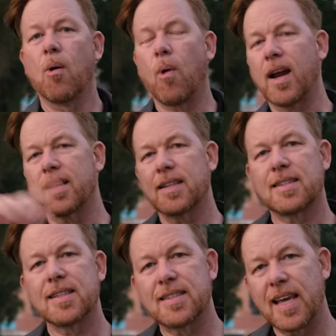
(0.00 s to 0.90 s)

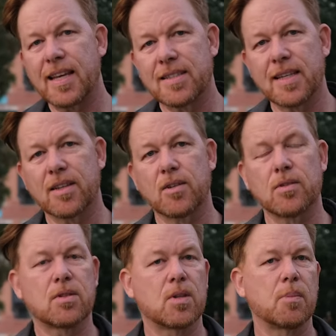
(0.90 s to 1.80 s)
wirelessly sending
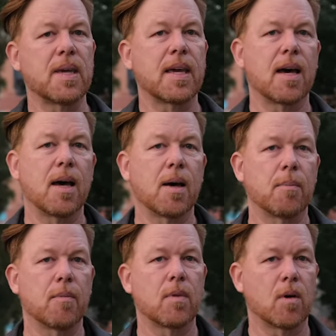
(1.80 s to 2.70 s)
signals to be
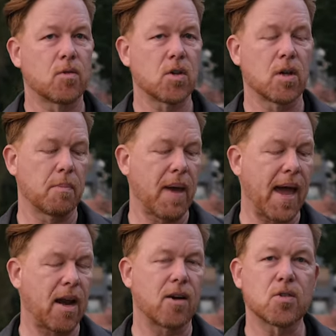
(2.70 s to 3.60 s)
to
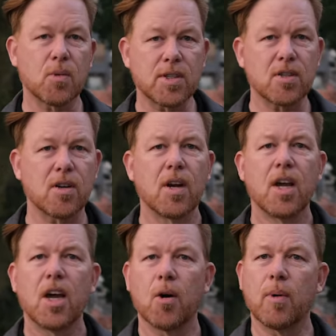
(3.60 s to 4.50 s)
Matt, our switcher,
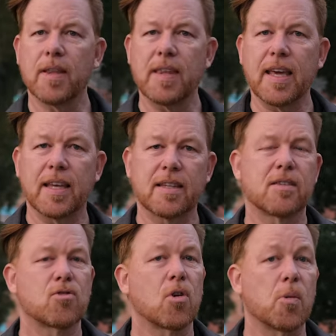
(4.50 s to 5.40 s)
who would then
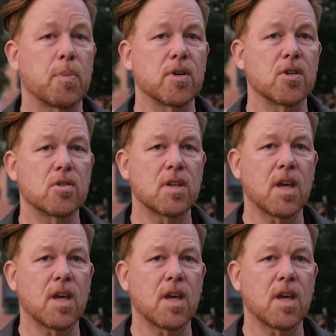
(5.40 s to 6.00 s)
sort of produce.